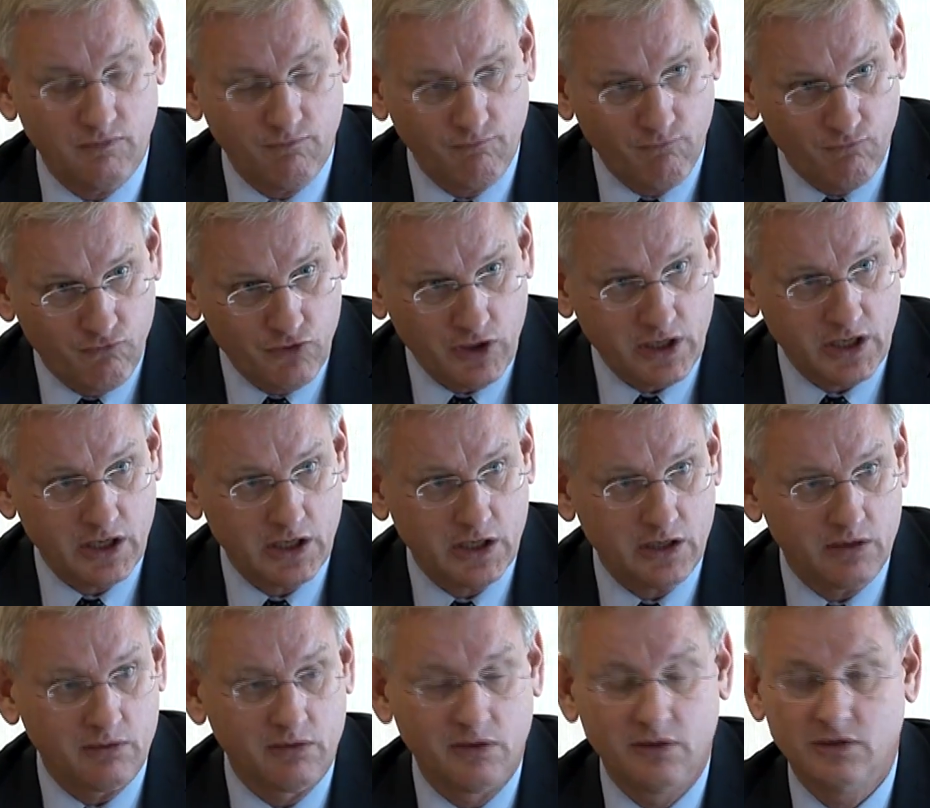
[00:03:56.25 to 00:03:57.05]

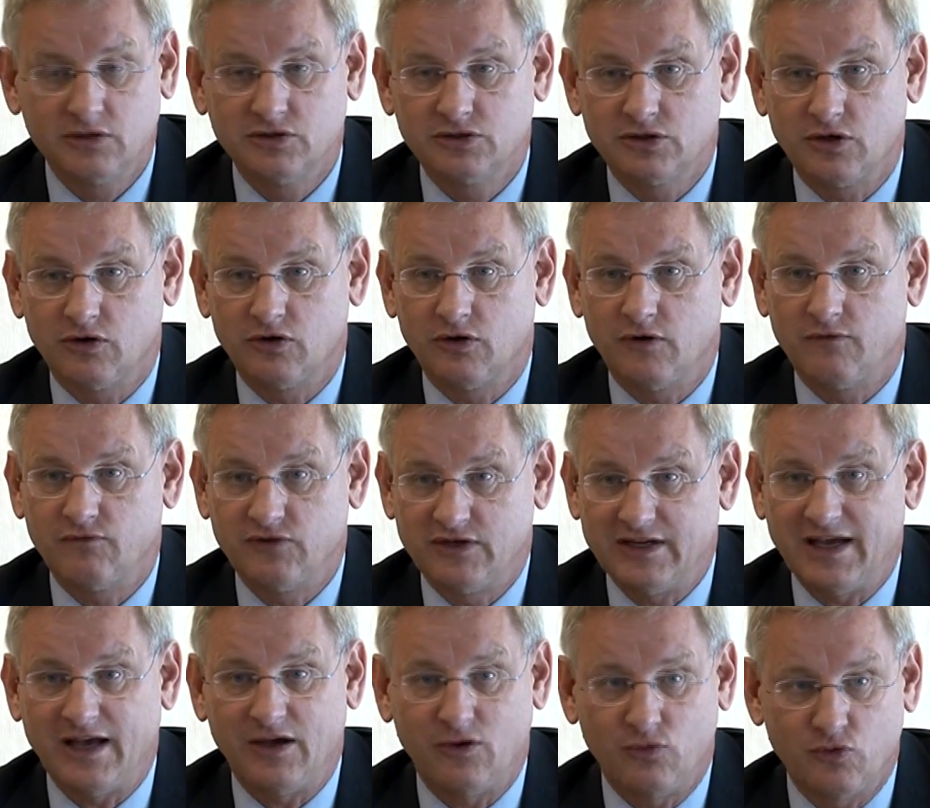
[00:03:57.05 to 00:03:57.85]
very sort
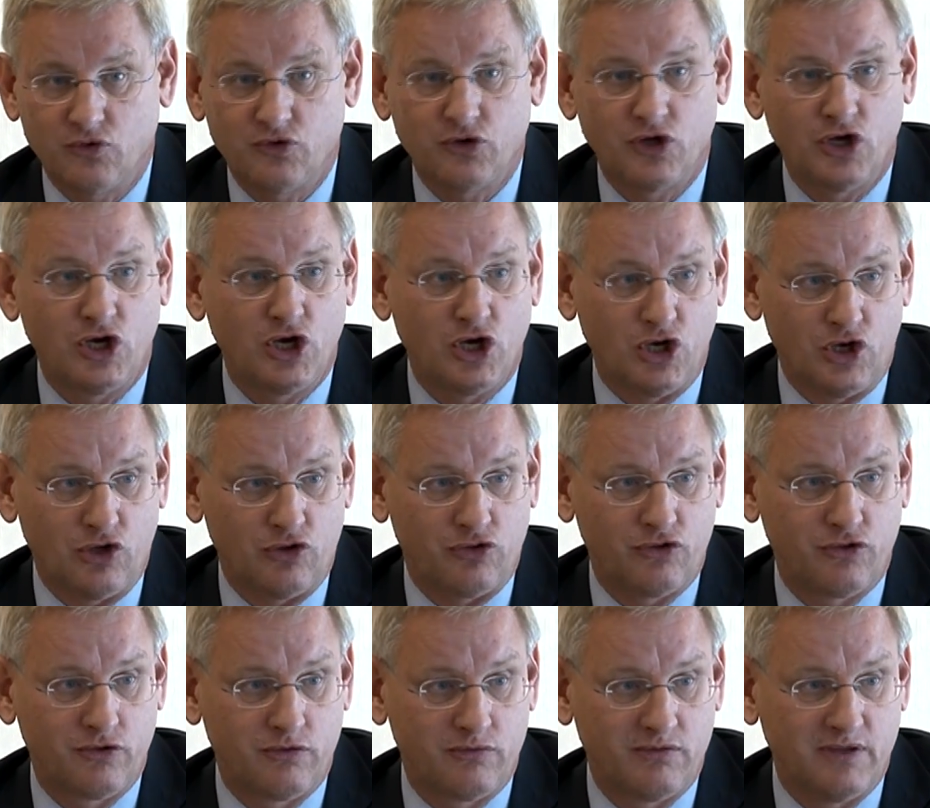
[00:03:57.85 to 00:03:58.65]
of
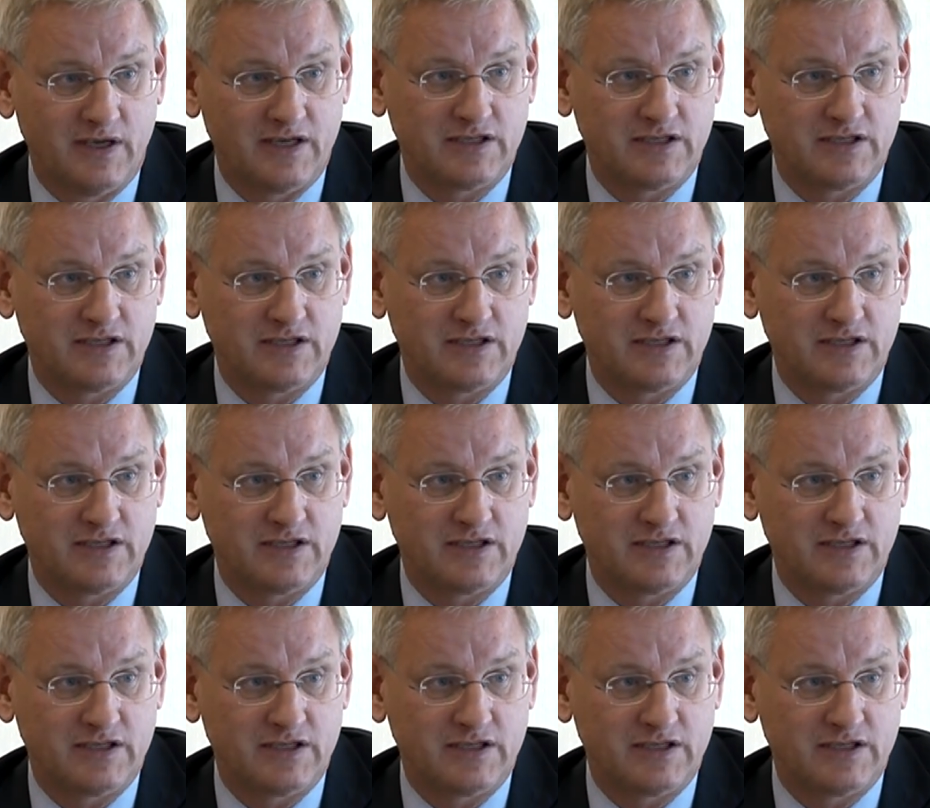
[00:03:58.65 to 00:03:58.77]
down-to-earth